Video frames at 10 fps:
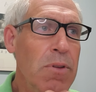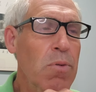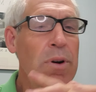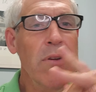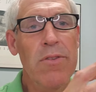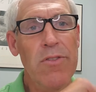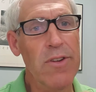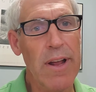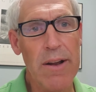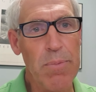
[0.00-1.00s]
1 is
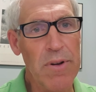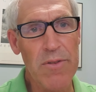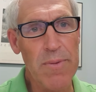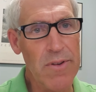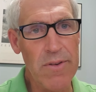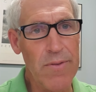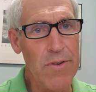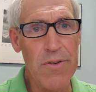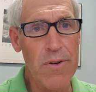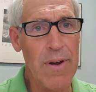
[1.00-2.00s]
genetic predisposition for
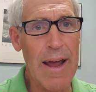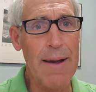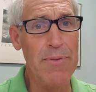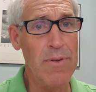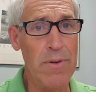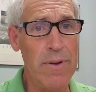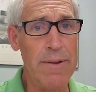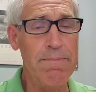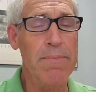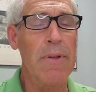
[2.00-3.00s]
sure, absolutely.